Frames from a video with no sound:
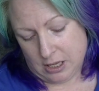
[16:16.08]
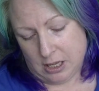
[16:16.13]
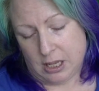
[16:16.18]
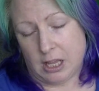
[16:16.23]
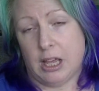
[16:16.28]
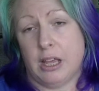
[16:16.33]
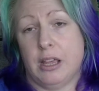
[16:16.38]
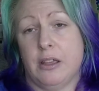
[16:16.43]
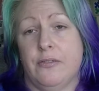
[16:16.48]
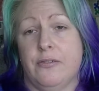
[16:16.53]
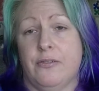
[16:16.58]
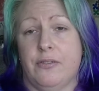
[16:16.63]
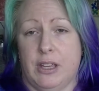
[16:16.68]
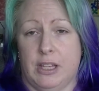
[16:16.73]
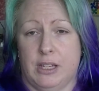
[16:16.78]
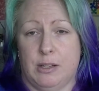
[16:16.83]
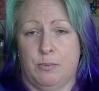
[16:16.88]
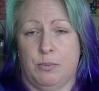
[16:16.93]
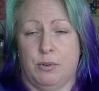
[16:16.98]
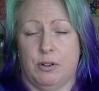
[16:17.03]
A
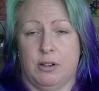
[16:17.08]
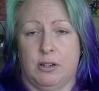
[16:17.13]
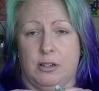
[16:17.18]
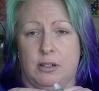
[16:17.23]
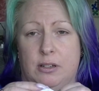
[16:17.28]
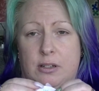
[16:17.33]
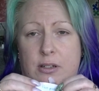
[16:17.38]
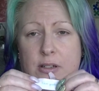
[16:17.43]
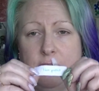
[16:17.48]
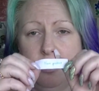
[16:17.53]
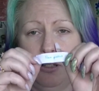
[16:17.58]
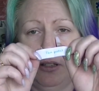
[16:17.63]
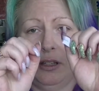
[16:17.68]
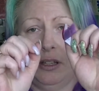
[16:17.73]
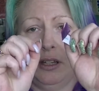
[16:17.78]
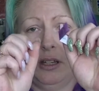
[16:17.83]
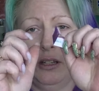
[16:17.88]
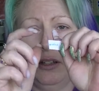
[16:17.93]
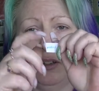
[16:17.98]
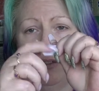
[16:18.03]
face product. That
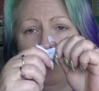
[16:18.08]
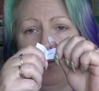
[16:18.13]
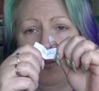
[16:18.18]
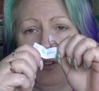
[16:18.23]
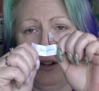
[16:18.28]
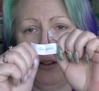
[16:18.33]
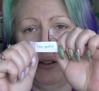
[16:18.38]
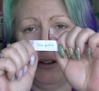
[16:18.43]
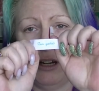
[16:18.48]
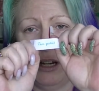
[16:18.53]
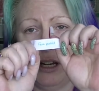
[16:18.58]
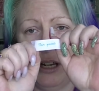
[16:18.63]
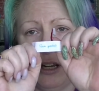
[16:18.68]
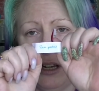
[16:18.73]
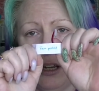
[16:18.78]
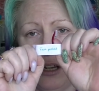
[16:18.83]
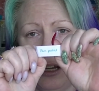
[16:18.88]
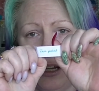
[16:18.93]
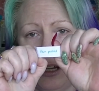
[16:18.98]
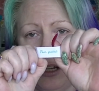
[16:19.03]
is very,